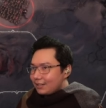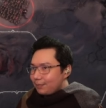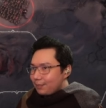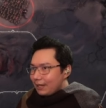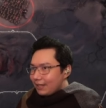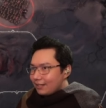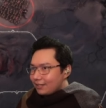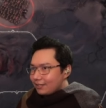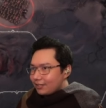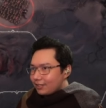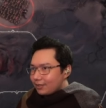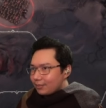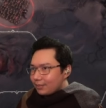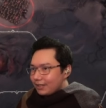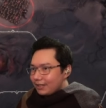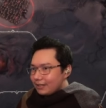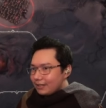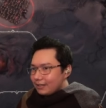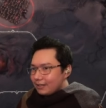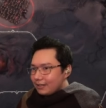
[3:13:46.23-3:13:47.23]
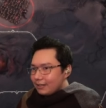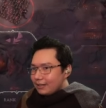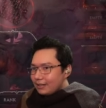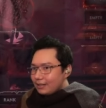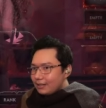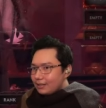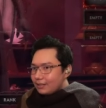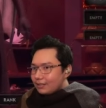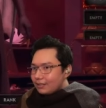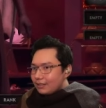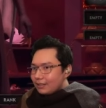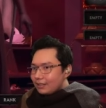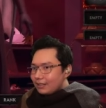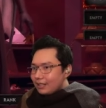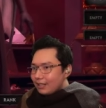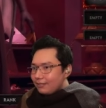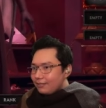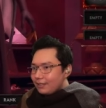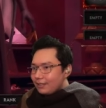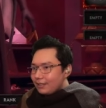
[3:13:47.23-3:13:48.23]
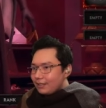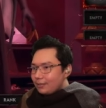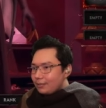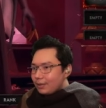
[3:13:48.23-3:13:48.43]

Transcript: spells on me. So I definitely